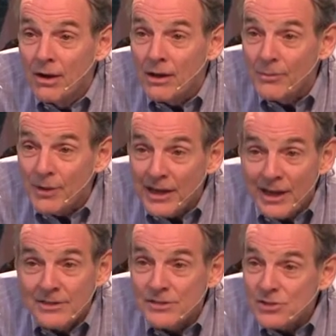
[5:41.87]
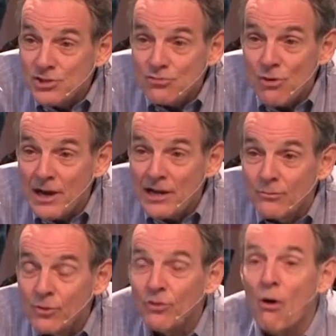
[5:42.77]
And he began to
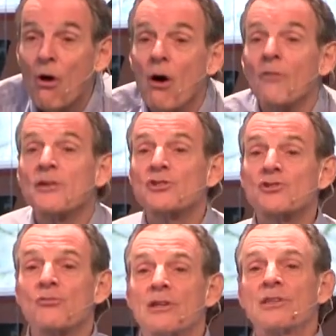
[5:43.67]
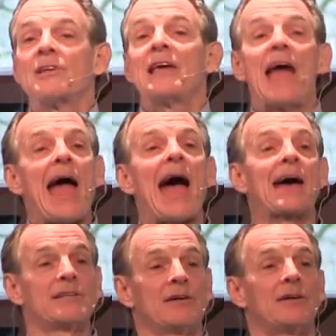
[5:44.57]
strain with all the strength that he
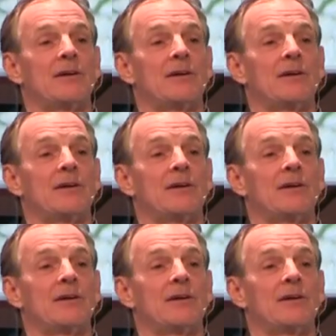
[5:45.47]
had.